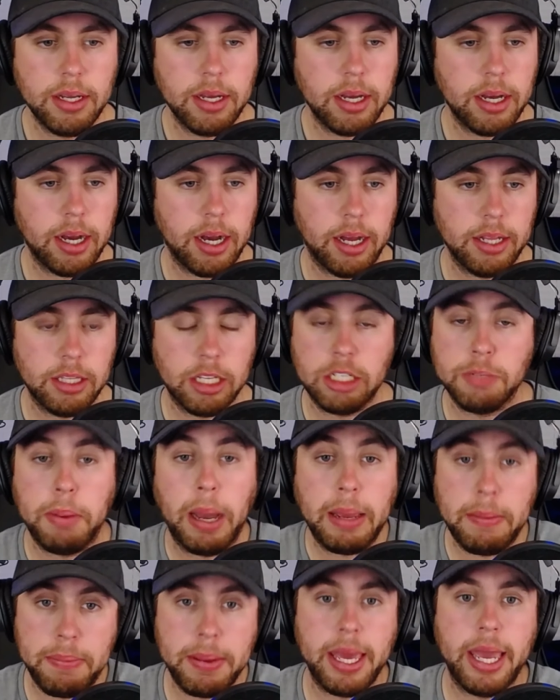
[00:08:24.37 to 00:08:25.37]
uh,
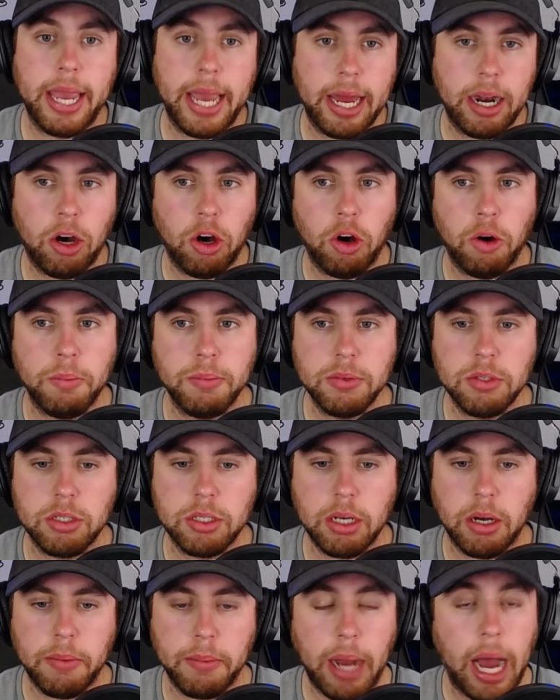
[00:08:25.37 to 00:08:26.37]
despite being at home.
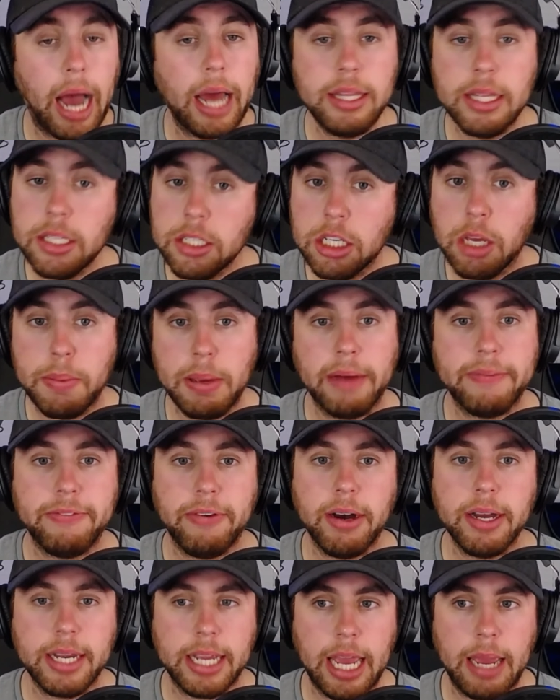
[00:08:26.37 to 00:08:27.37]
So I think this is going to be a
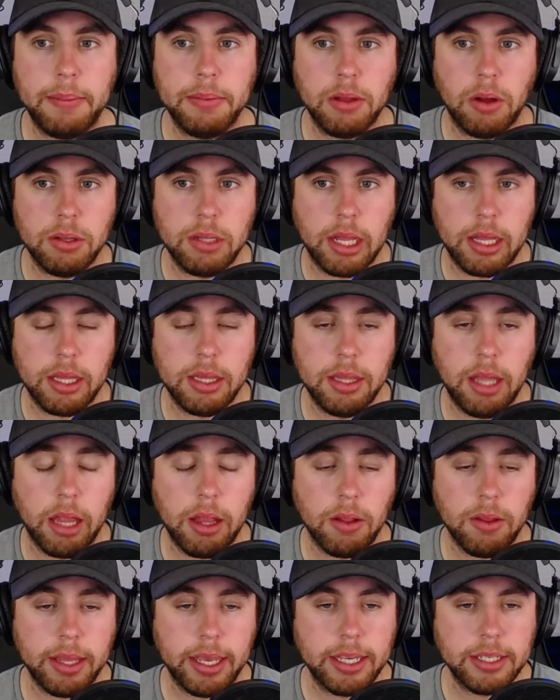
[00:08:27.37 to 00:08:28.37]
fun game, though, none, none the
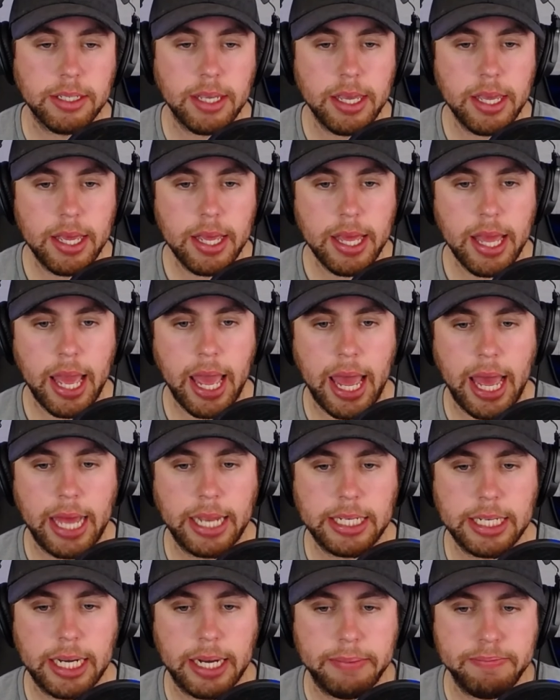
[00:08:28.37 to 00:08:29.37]
least. And
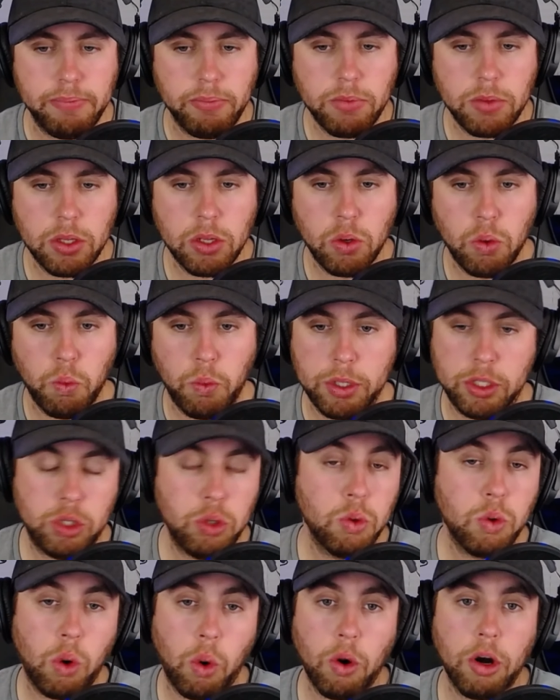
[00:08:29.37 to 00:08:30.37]
um, with two
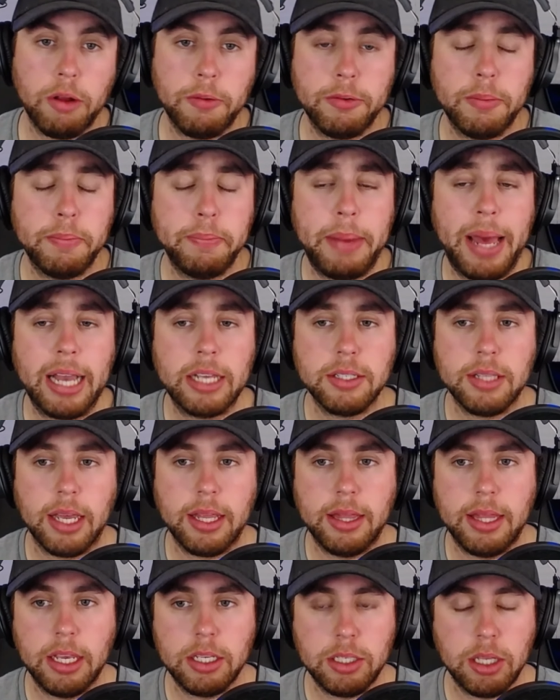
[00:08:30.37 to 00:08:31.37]
quarterbacks
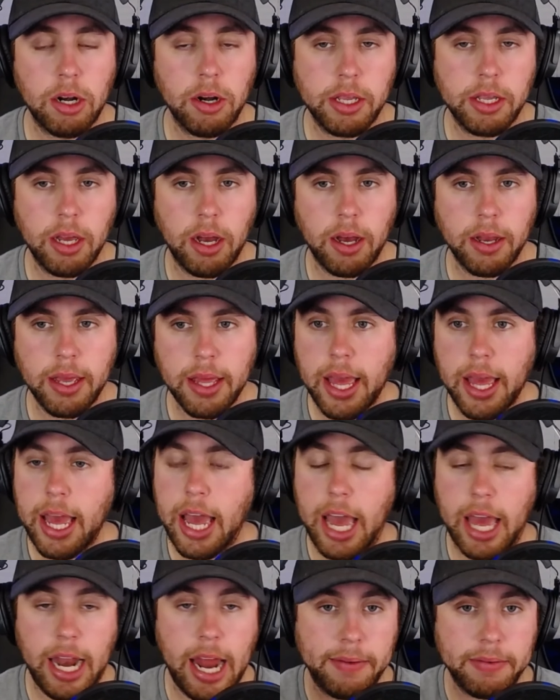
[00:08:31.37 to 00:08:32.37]
like this that are young
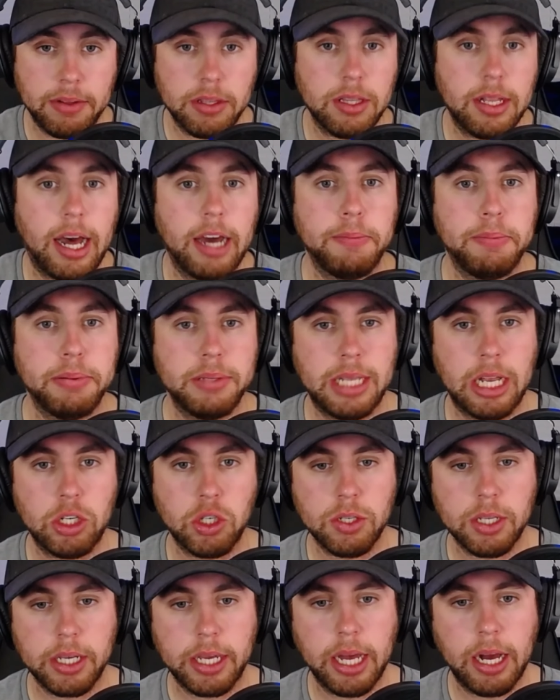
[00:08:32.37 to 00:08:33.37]
and have a lot of
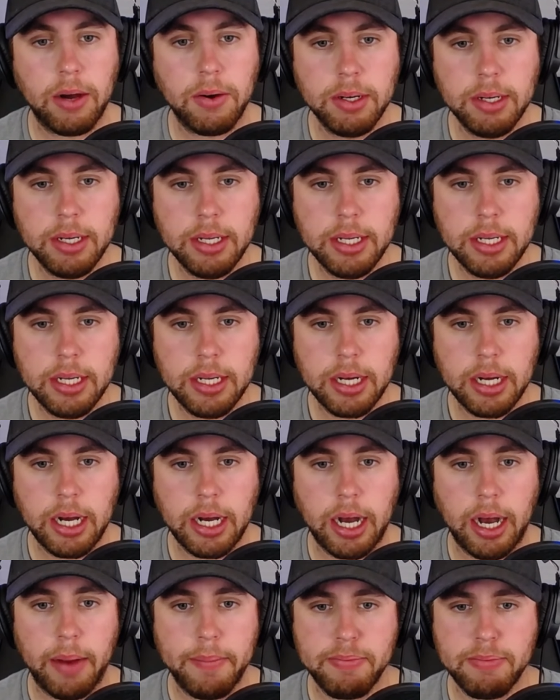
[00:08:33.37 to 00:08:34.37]
potential to go,
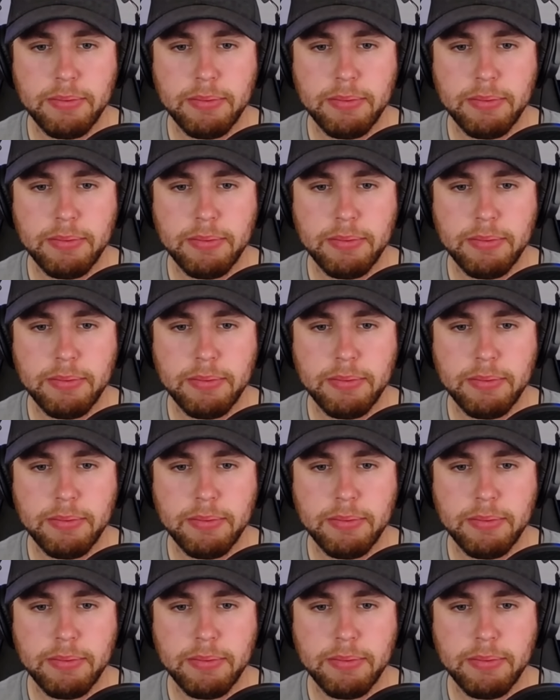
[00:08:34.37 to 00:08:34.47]
um,